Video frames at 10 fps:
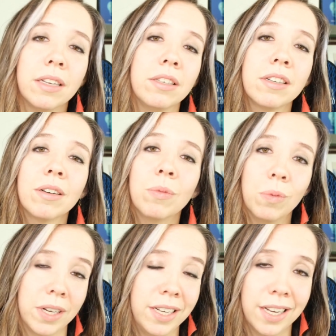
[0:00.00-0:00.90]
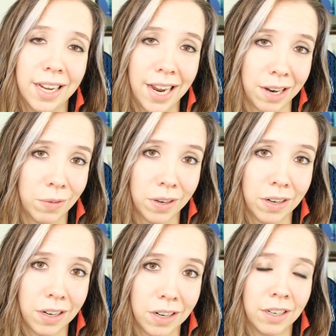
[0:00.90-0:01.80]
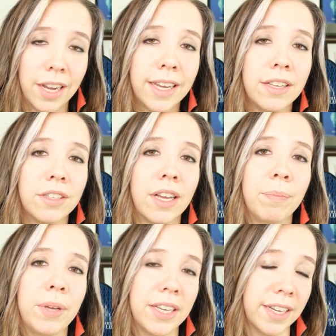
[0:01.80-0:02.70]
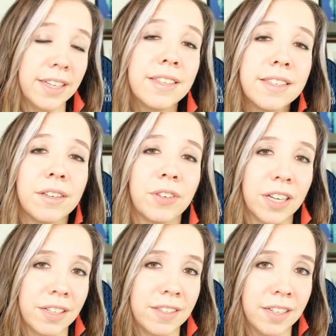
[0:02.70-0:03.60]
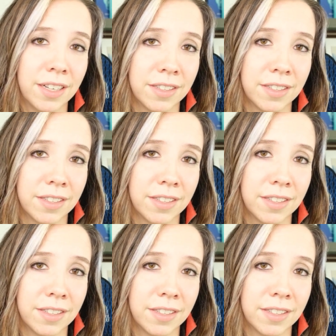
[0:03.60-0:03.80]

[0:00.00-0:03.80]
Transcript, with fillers: under 1 hour? I can do that because of Content